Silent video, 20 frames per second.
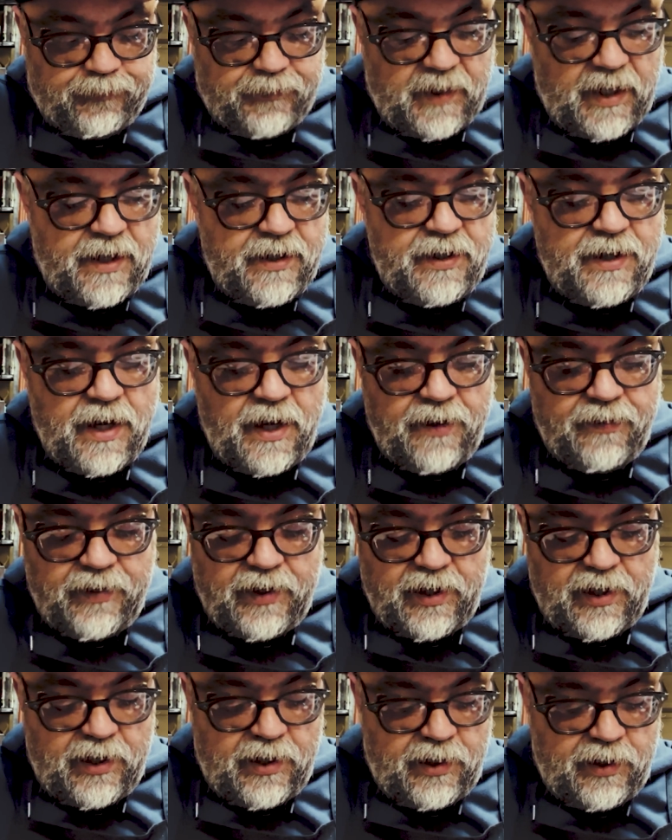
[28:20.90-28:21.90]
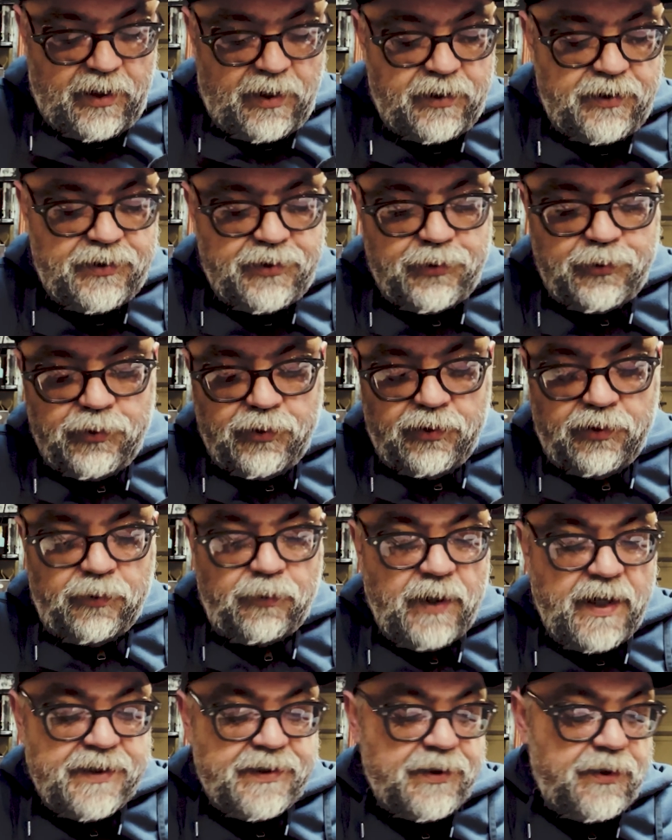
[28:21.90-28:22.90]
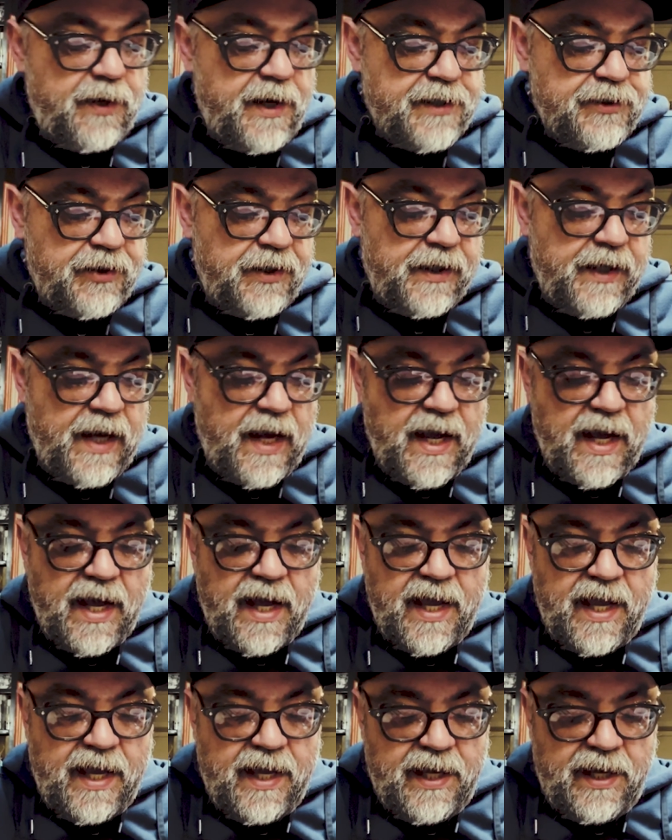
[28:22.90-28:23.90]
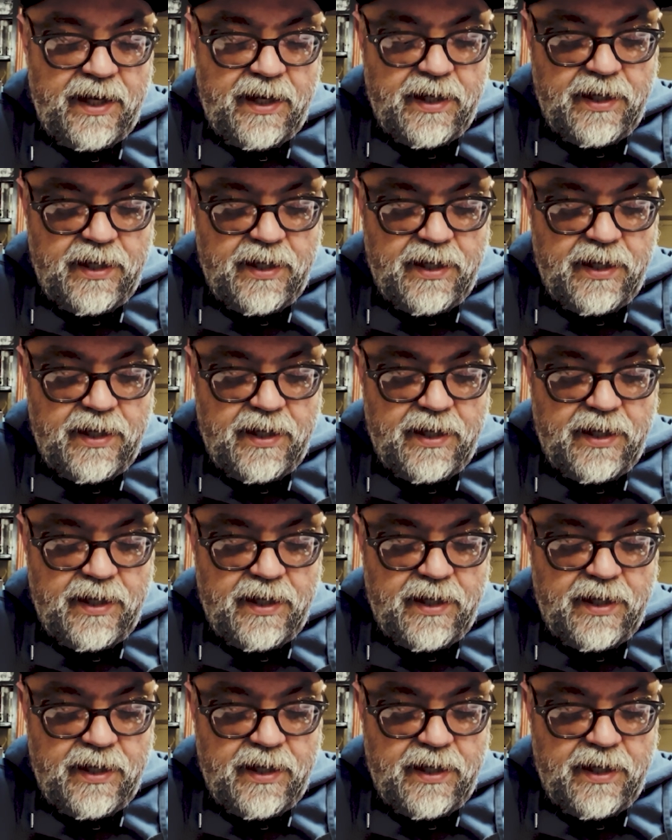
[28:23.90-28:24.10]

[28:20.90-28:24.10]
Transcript: Another tool restoration guy